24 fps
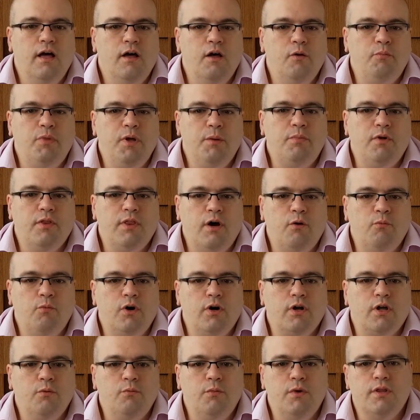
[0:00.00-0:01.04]
people that are
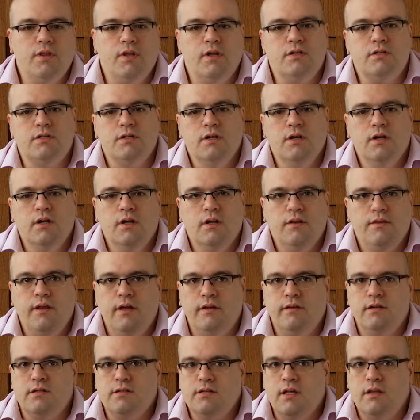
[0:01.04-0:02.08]
working with us. They
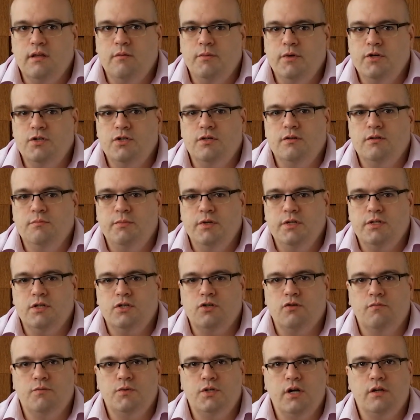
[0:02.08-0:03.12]
understand the business
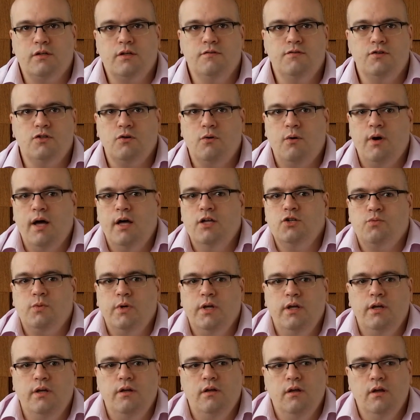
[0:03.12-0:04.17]
objectives. So
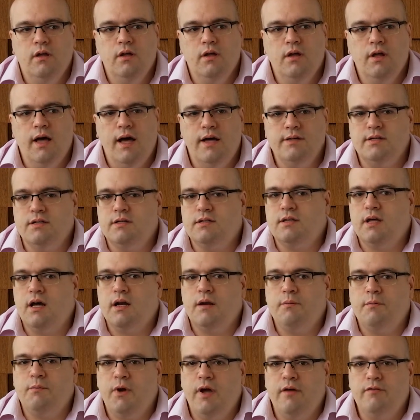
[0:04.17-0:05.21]
as a
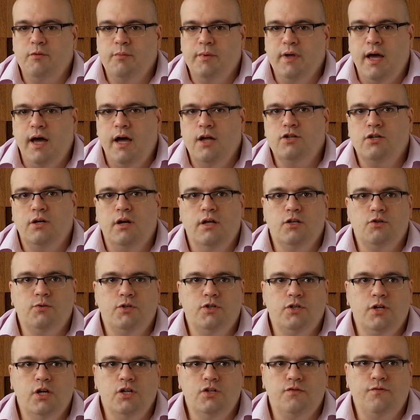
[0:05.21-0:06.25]
startup, we have to be agile. As we
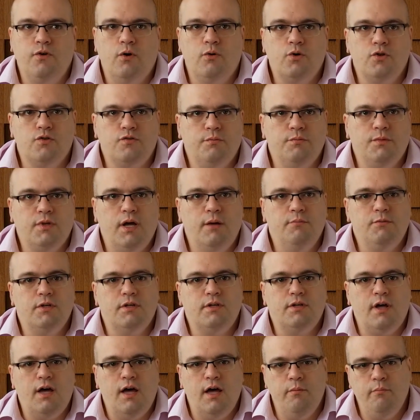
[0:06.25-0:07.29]
change focus from time to
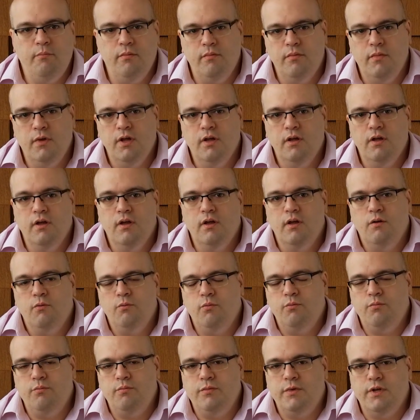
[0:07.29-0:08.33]
time,
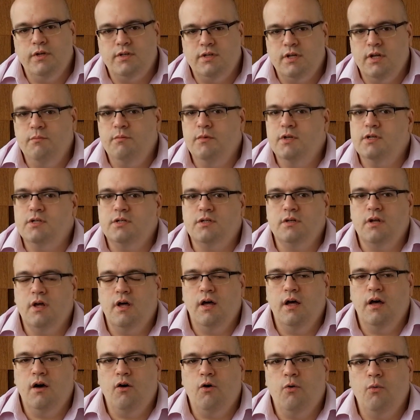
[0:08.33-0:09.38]
the team is
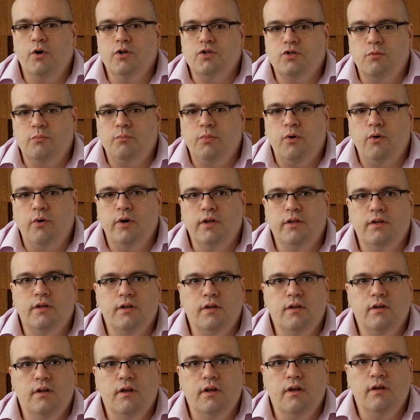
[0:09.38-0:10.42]
always on point,
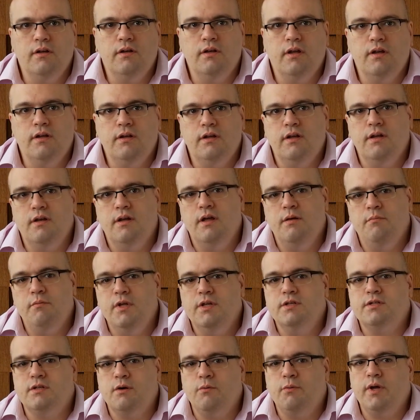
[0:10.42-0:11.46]
and it
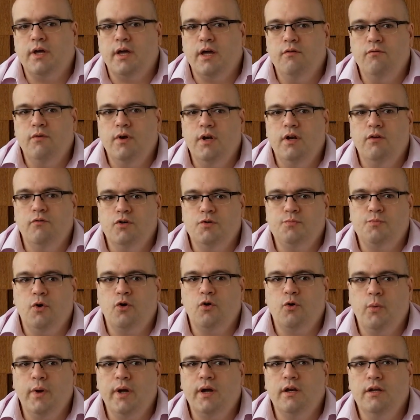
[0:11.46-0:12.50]
means that we can really
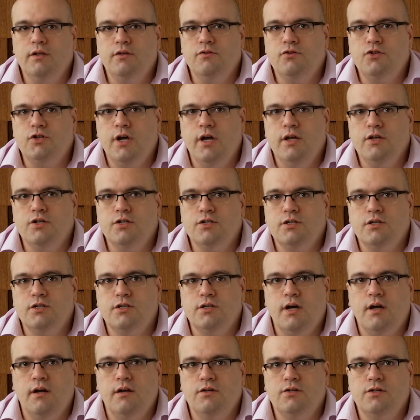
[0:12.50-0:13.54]
respond quickly to changes and
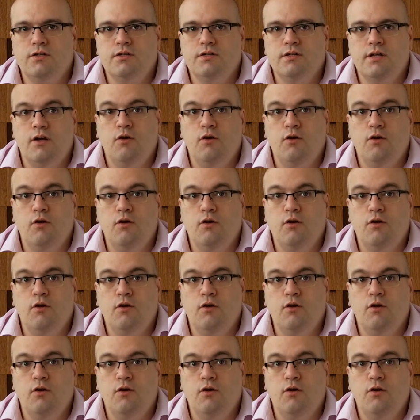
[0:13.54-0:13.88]
challenges and